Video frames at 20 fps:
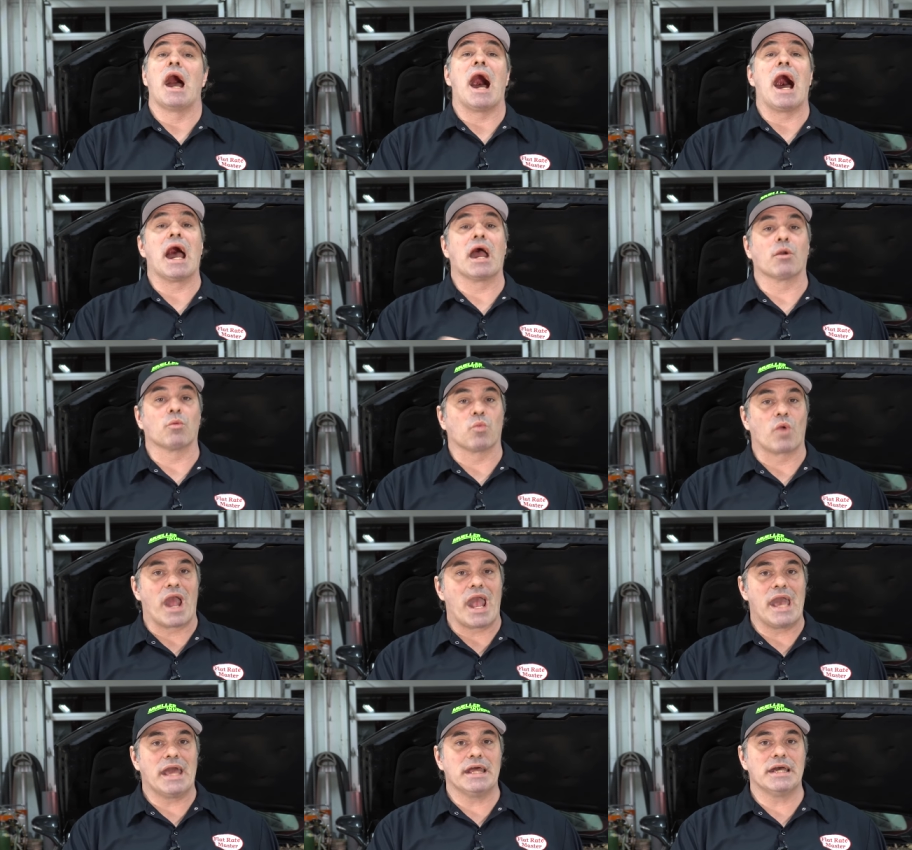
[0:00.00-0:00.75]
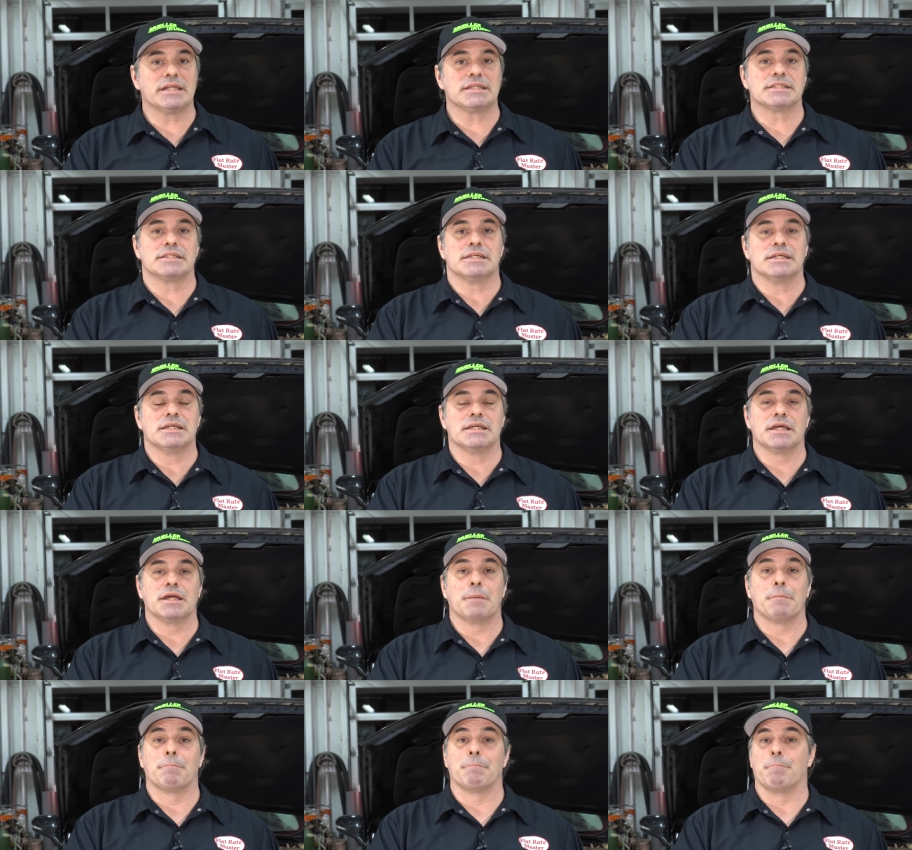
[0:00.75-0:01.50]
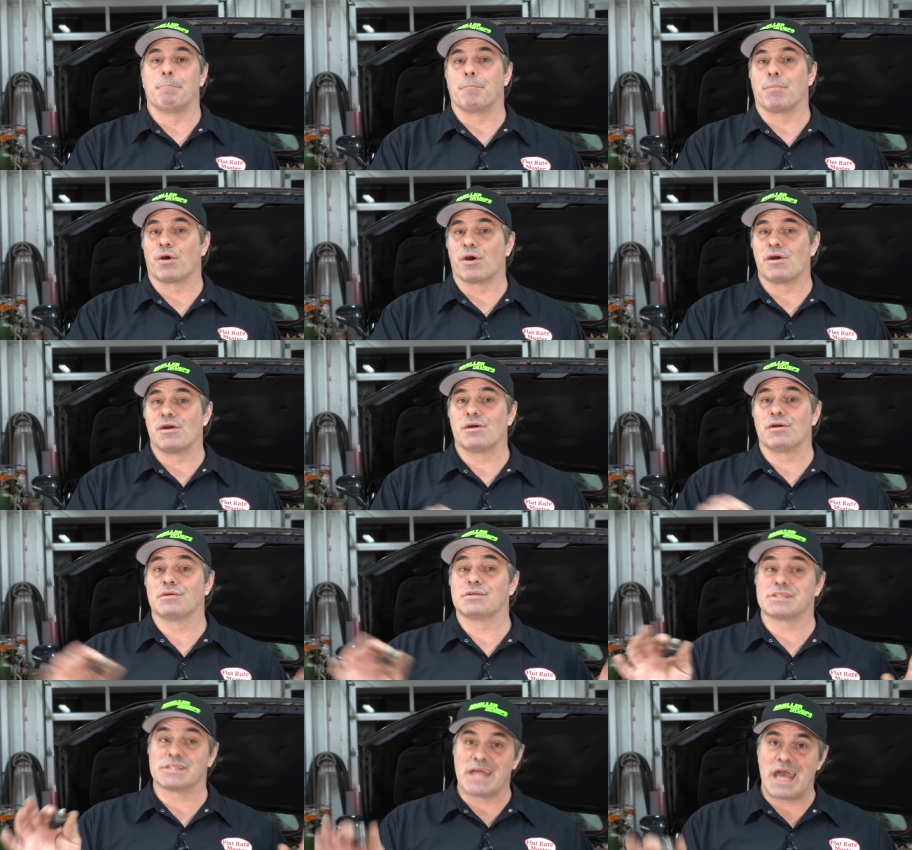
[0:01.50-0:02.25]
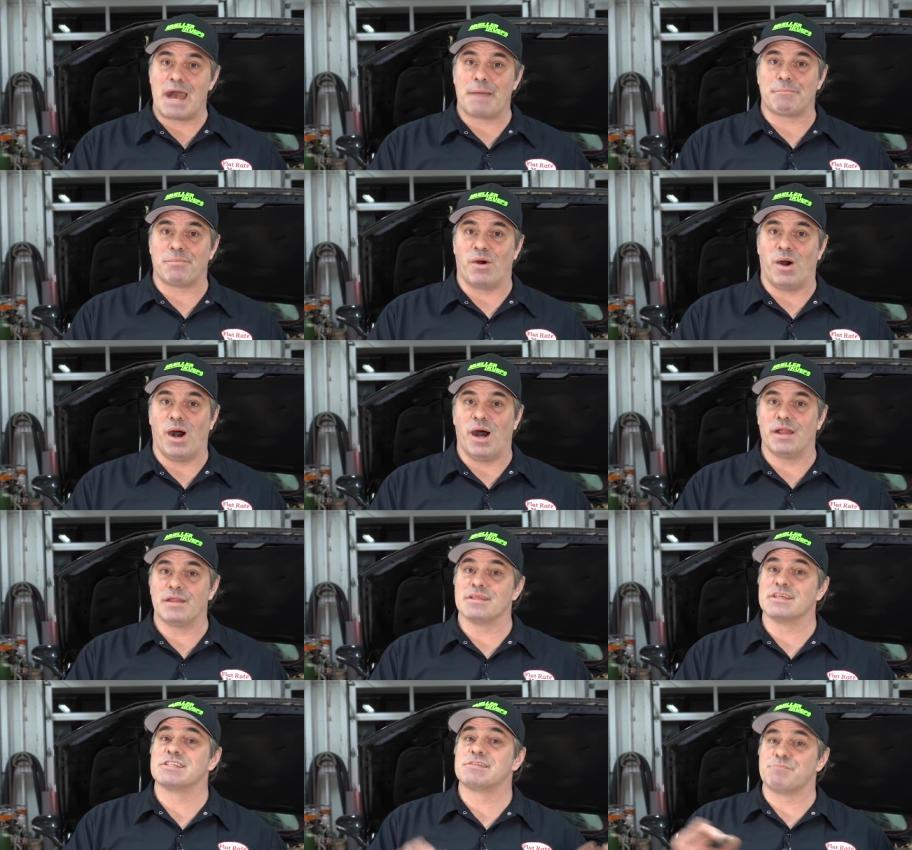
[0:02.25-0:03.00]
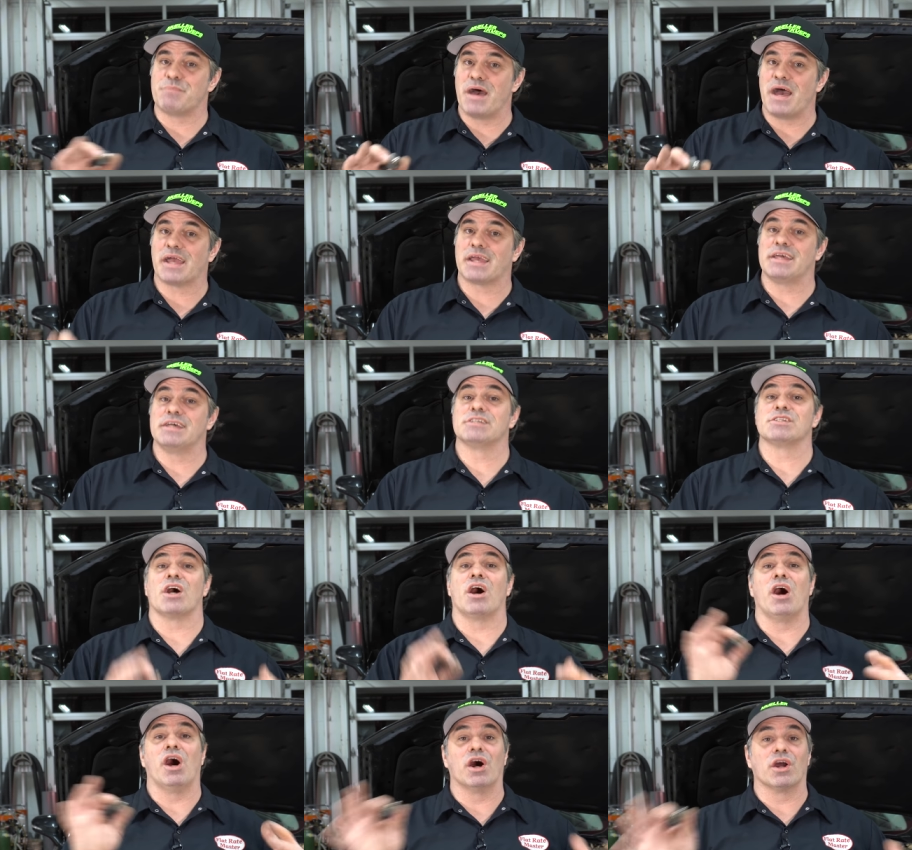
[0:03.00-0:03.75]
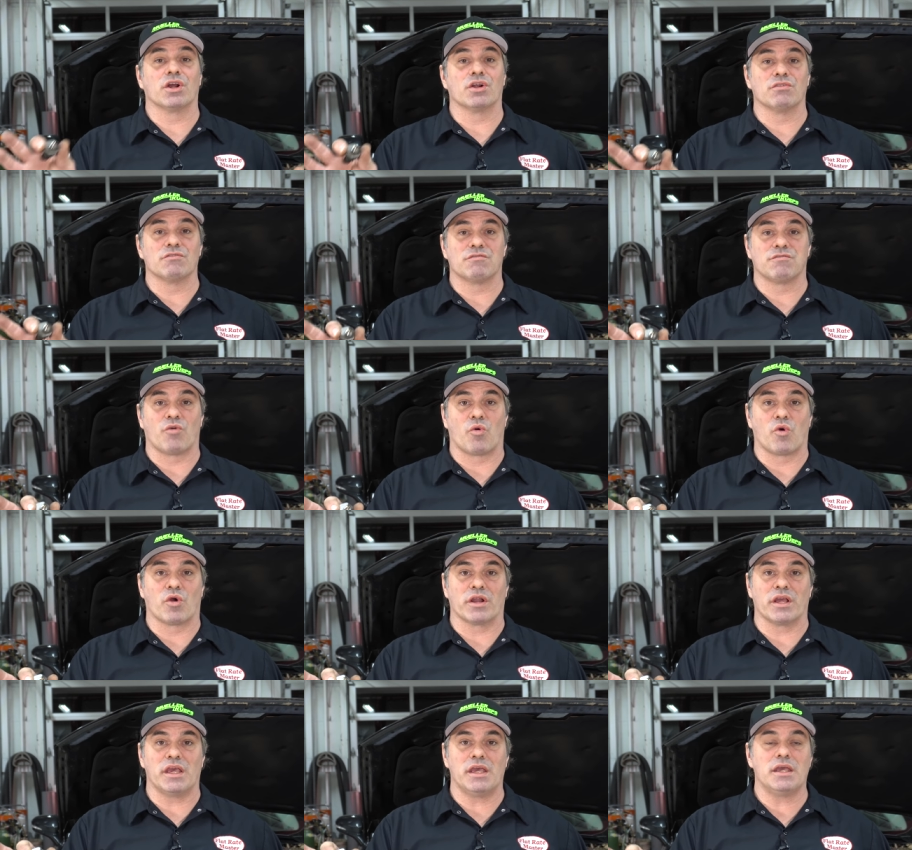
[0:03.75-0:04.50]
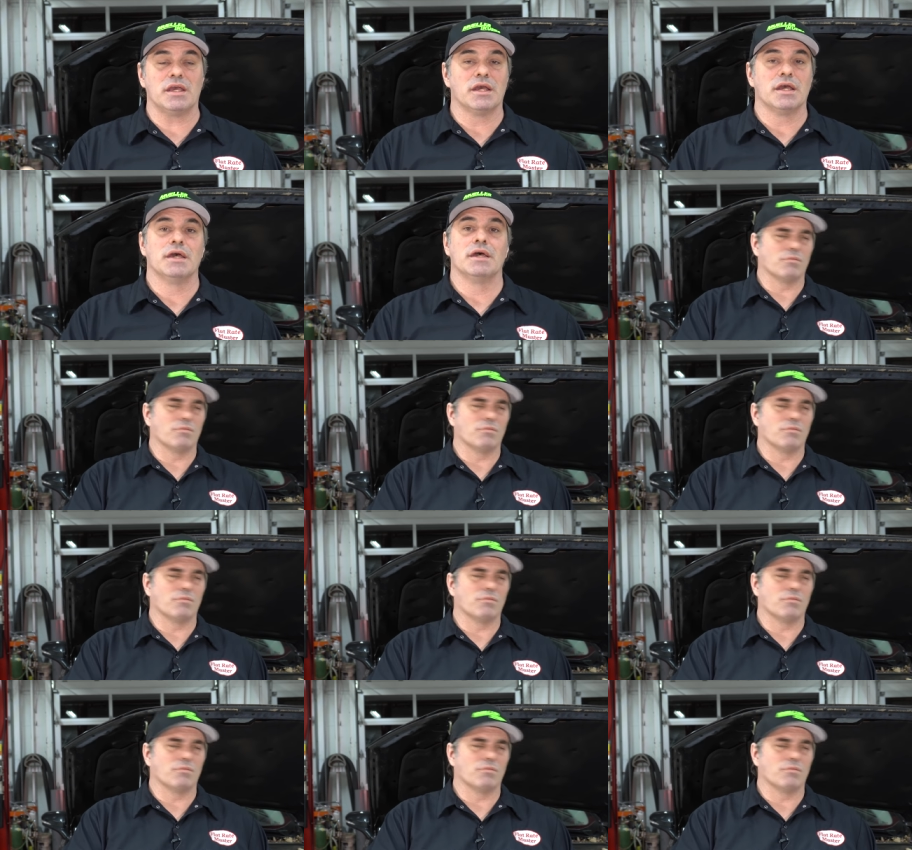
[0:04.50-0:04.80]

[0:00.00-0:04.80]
I ran it per Snap-on, the spec is 140